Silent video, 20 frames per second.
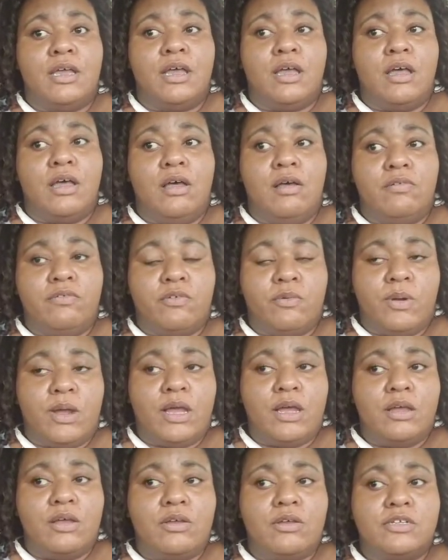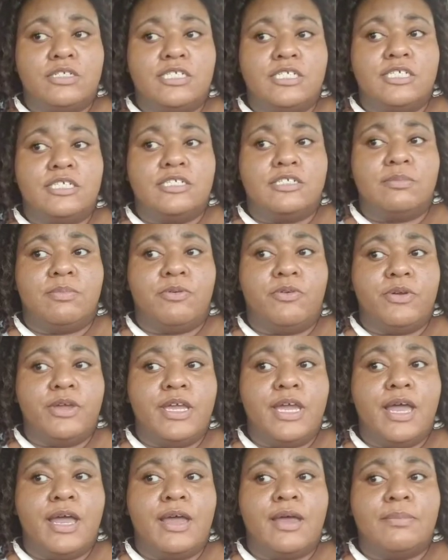Overall, since the
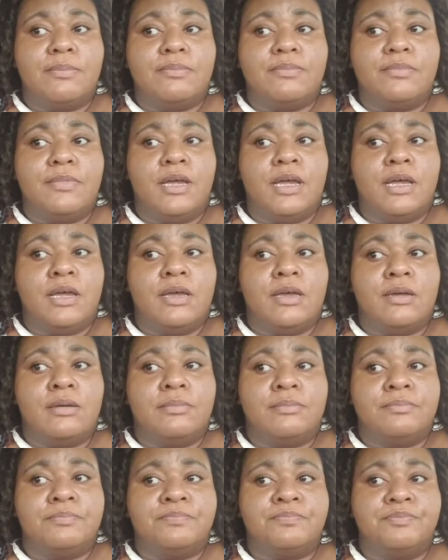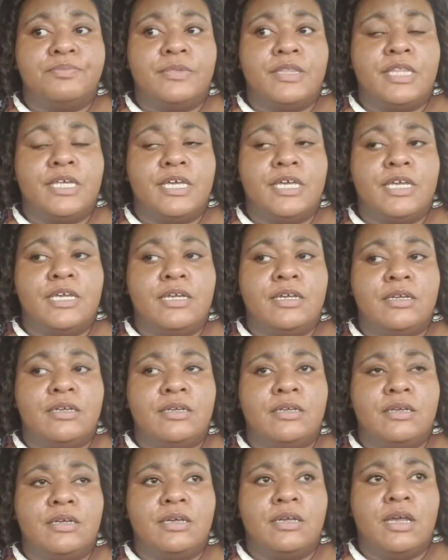pre-op um,
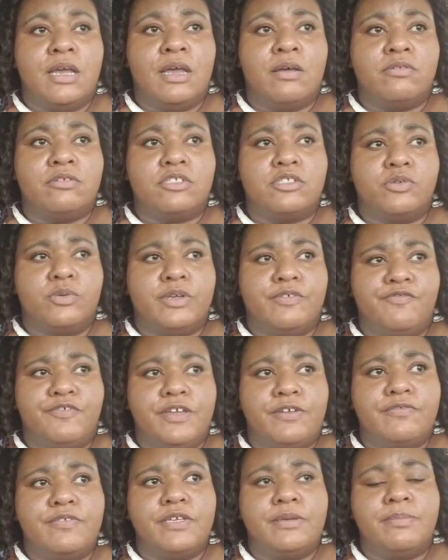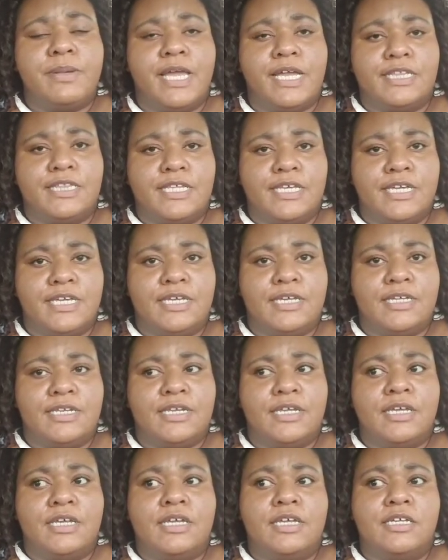thing, I was 350 back
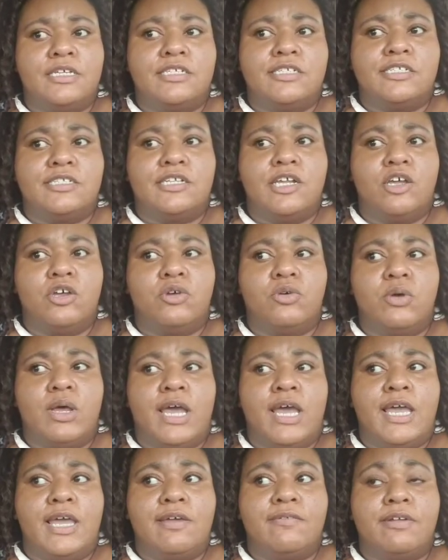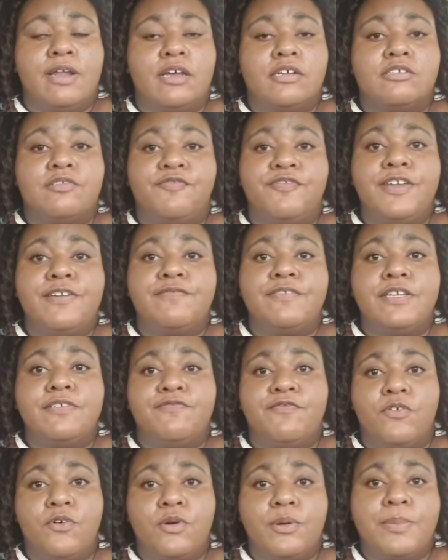then. So I have lost
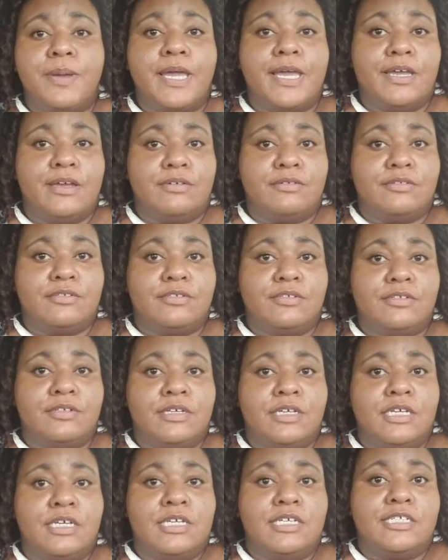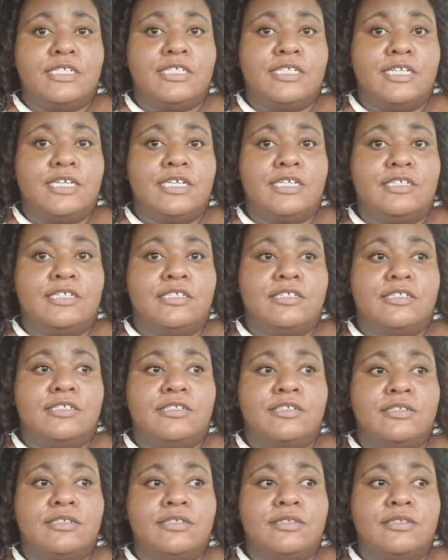54 pounds since